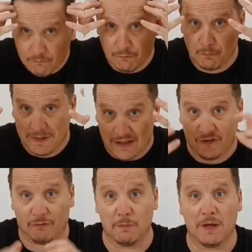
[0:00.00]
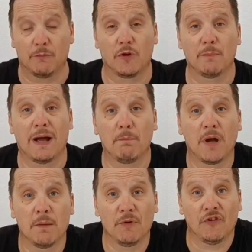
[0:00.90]
for me to remember about
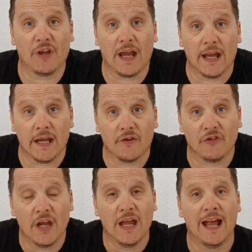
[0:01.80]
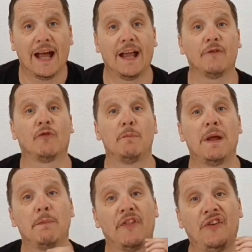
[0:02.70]
my mistakes. And
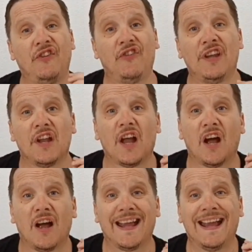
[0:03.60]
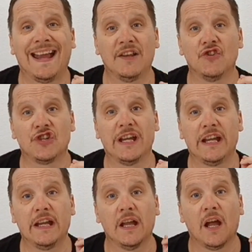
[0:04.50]
remember, this is in an ing
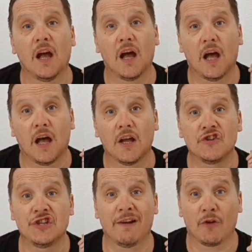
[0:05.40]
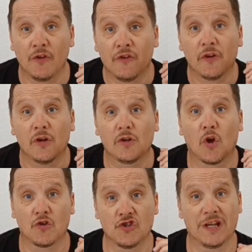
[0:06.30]
gerund
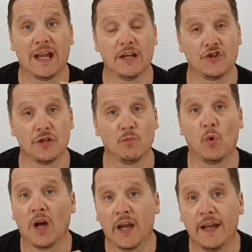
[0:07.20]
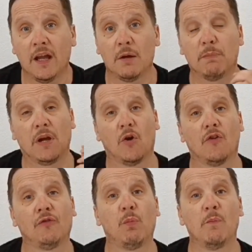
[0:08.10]
conjugation. Why?
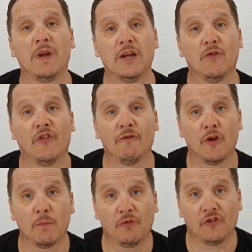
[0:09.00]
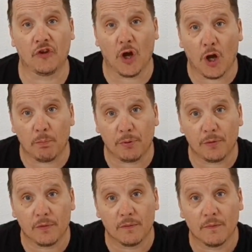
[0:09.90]
Because when we use the verb stop,
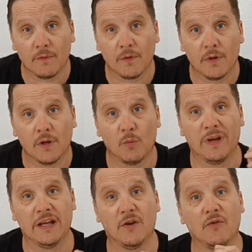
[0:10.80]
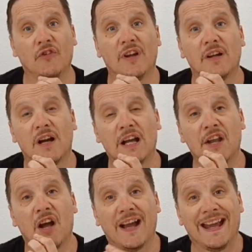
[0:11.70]
we use an
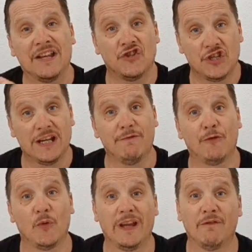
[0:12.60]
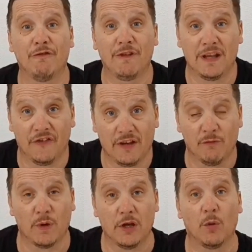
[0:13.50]
ing for the
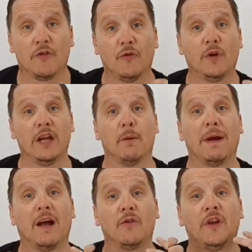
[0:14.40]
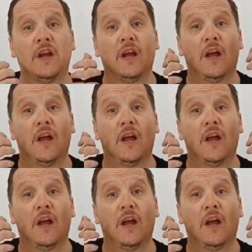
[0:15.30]
infinitive when you are talking about